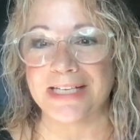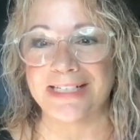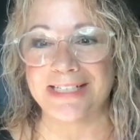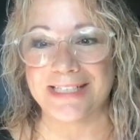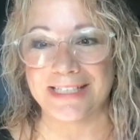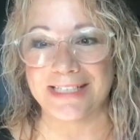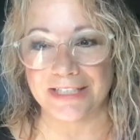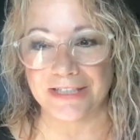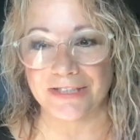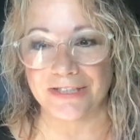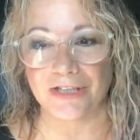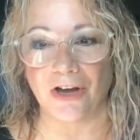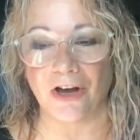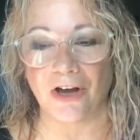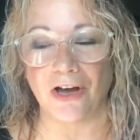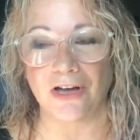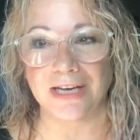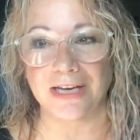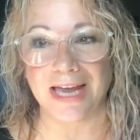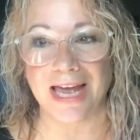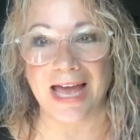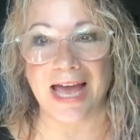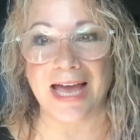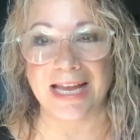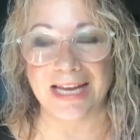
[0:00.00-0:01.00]

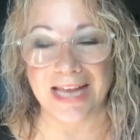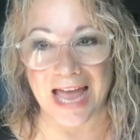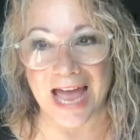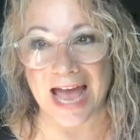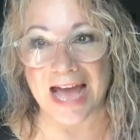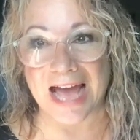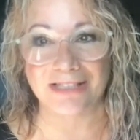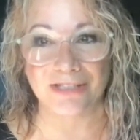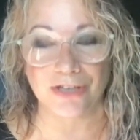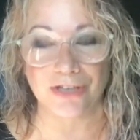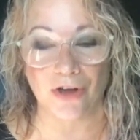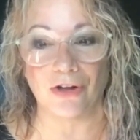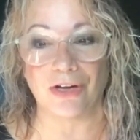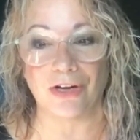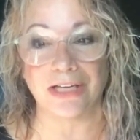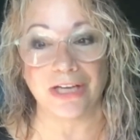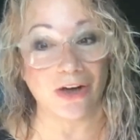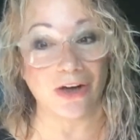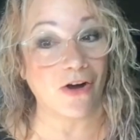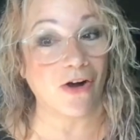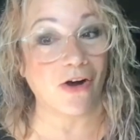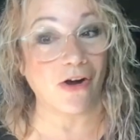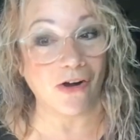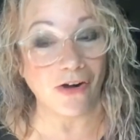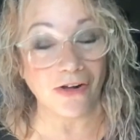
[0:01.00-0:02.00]
TikTok at Ask Holly
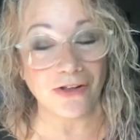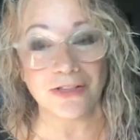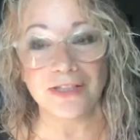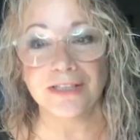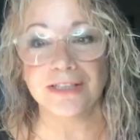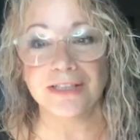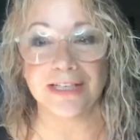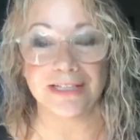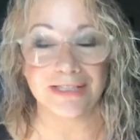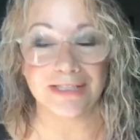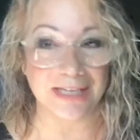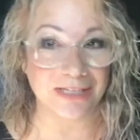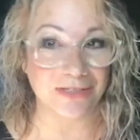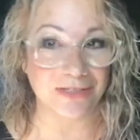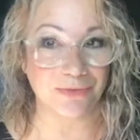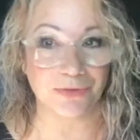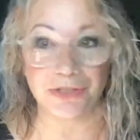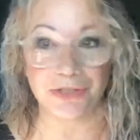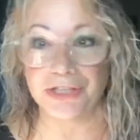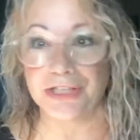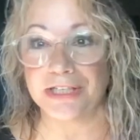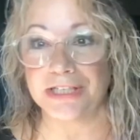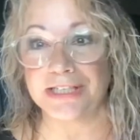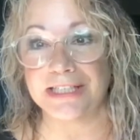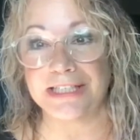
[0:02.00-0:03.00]
Hall because that's where
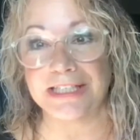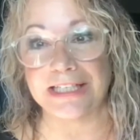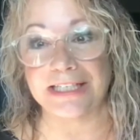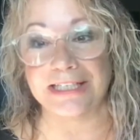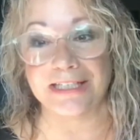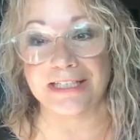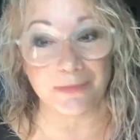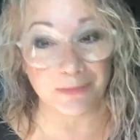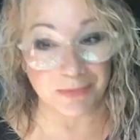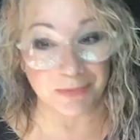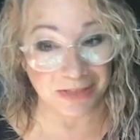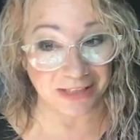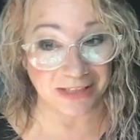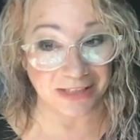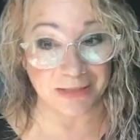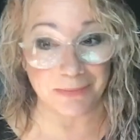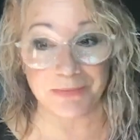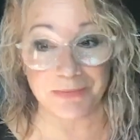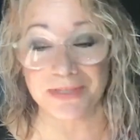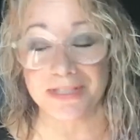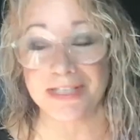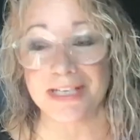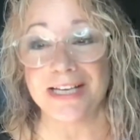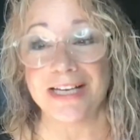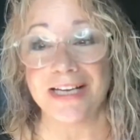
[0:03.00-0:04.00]
you're going to see some
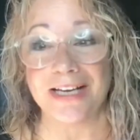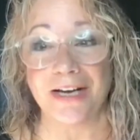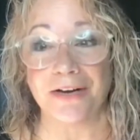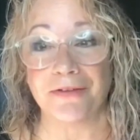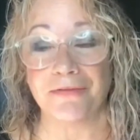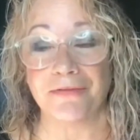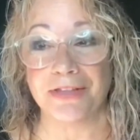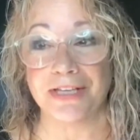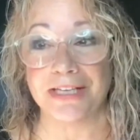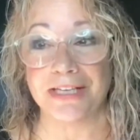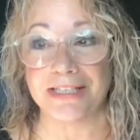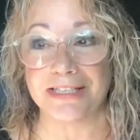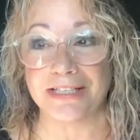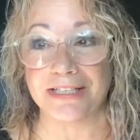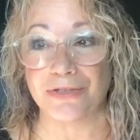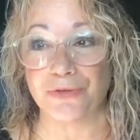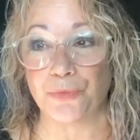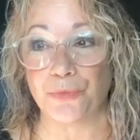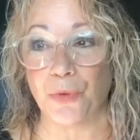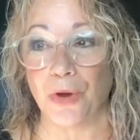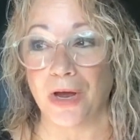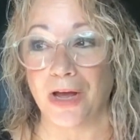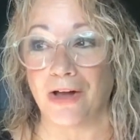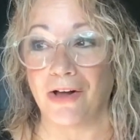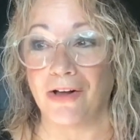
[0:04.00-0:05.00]
clips of this as
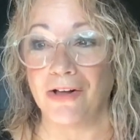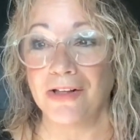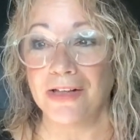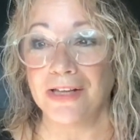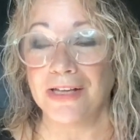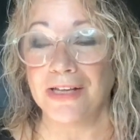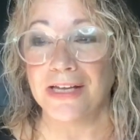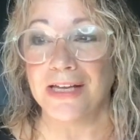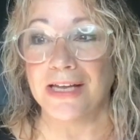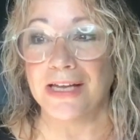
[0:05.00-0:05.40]
well.